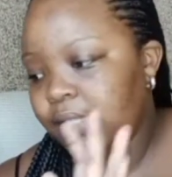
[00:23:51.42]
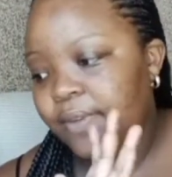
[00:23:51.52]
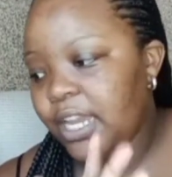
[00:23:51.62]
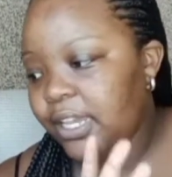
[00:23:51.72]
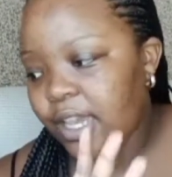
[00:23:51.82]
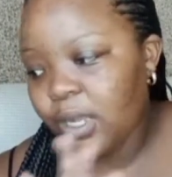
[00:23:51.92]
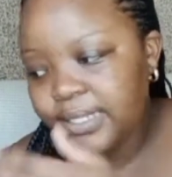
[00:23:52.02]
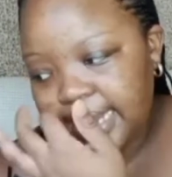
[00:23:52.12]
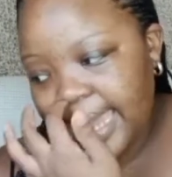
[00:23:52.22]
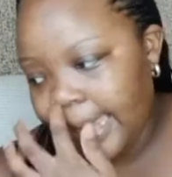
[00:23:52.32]
It's very
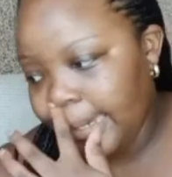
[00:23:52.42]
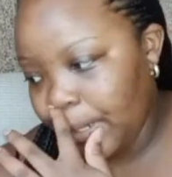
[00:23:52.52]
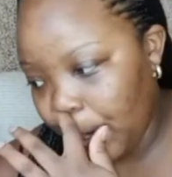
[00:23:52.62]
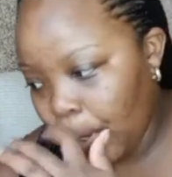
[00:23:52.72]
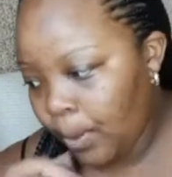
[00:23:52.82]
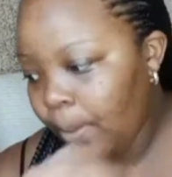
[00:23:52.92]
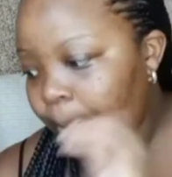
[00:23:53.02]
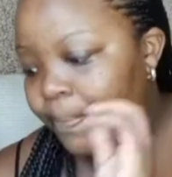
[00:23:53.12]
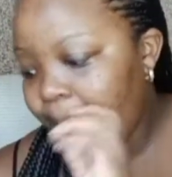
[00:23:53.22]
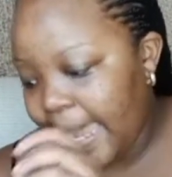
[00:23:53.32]
chaotic, I know,
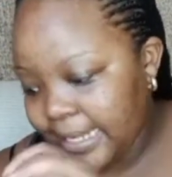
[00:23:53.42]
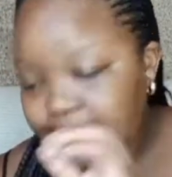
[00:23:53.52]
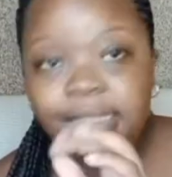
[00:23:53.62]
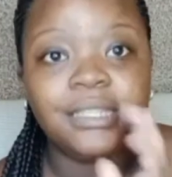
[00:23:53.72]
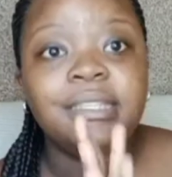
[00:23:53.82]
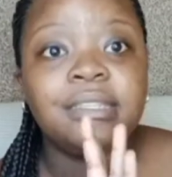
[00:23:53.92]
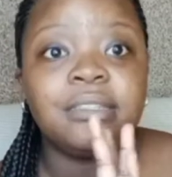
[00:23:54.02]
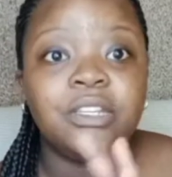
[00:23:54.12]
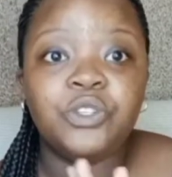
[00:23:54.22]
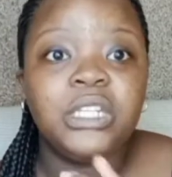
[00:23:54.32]
but this
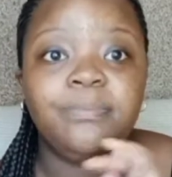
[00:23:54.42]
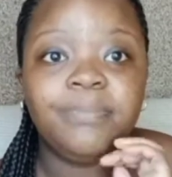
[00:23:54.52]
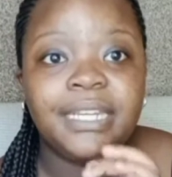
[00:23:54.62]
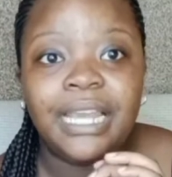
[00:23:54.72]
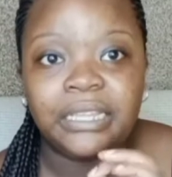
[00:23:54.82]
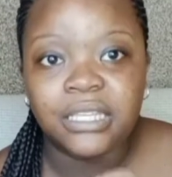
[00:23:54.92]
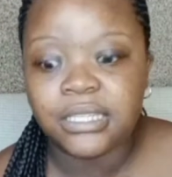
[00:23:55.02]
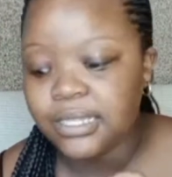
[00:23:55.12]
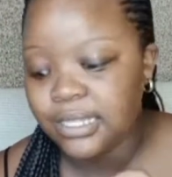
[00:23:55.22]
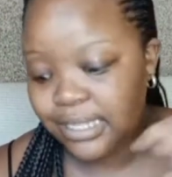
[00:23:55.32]
has literally been like
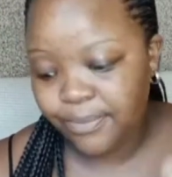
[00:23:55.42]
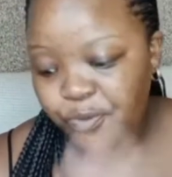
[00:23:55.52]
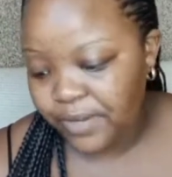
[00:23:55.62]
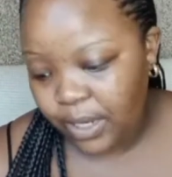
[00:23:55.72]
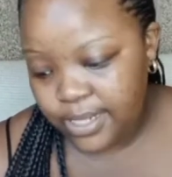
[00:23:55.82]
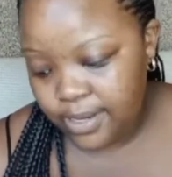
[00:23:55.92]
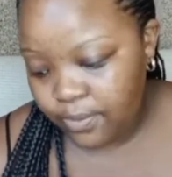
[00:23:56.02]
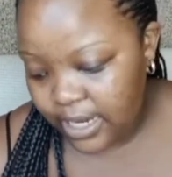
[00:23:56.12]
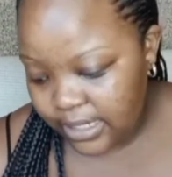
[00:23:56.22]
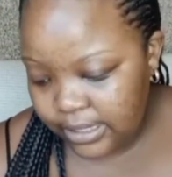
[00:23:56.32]
this since I moved out
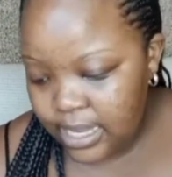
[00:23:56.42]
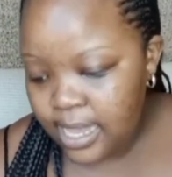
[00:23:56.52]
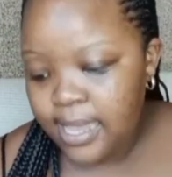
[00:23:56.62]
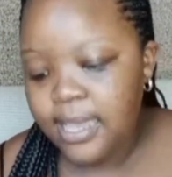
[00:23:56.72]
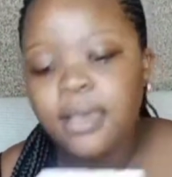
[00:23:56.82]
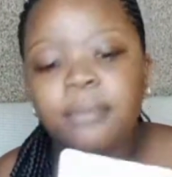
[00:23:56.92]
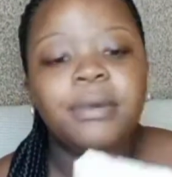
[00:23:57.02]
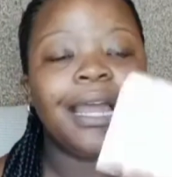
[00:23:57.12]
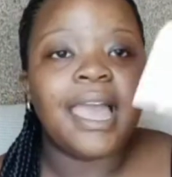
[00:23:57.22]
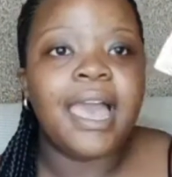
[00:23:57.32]
at Reyes.
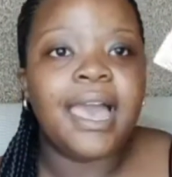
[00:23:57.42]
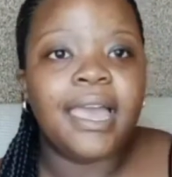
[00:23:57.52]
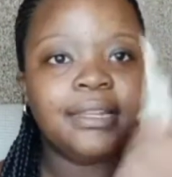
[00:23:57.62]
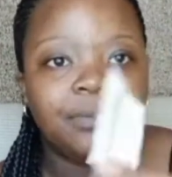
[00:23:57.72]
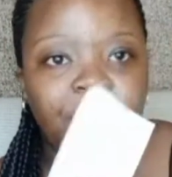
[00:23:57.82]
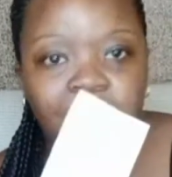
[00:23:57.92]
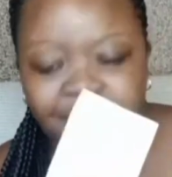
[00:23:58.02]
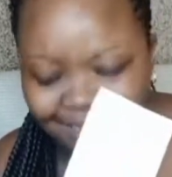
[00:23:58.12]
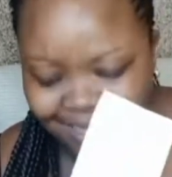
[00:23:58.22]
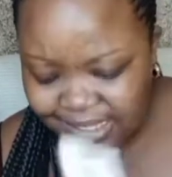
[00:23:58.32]
But I had
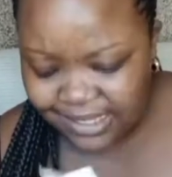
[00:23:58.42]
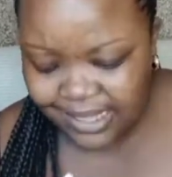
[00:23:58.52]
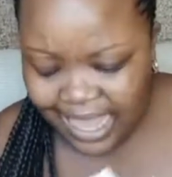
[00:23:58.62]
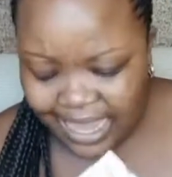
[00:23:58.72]
plasters.